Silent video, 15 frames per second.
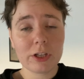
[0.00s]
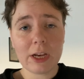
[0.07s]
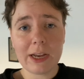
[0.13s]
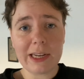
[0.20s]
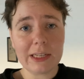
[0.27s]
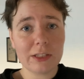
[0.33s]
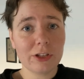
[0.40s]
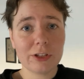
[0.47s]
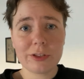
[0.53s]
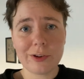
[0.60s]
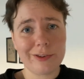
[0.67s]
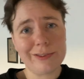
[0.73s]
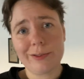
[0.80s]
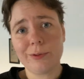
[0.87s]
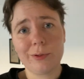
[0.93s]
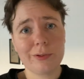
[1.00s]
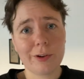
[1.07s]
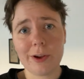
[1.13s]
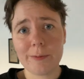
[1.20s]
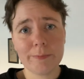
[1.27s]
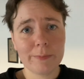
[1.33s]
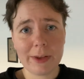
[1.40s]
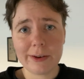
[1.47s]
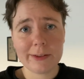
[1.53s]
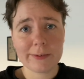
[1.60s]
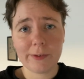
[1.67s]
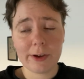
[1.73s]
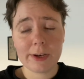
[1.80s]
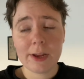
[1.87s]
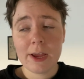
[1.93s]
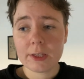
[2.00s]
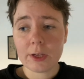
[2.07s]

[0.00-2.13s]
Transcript: and just don't use it all the time and it's fine.